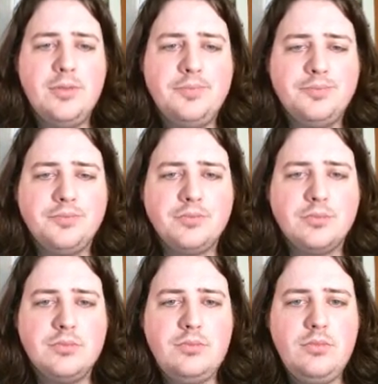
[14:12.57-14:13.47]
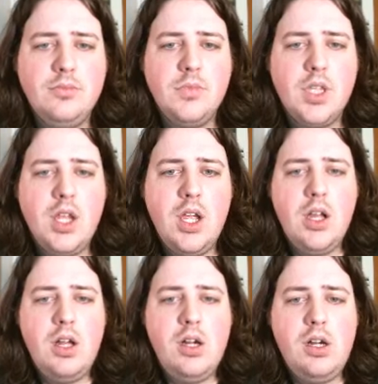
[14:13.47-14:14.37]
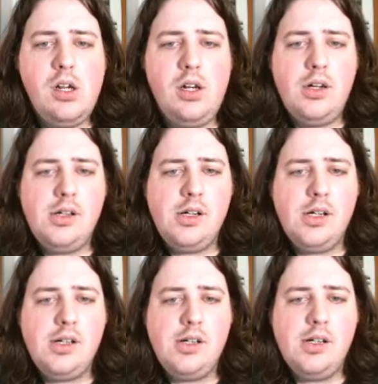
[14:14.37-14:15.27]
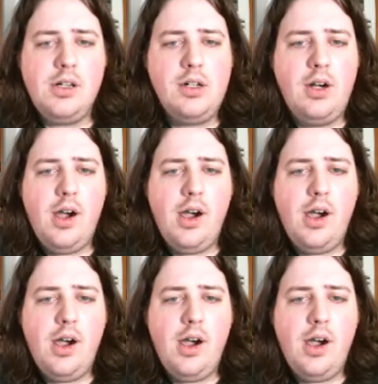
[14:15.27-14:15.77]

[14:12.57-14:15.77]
[no speech]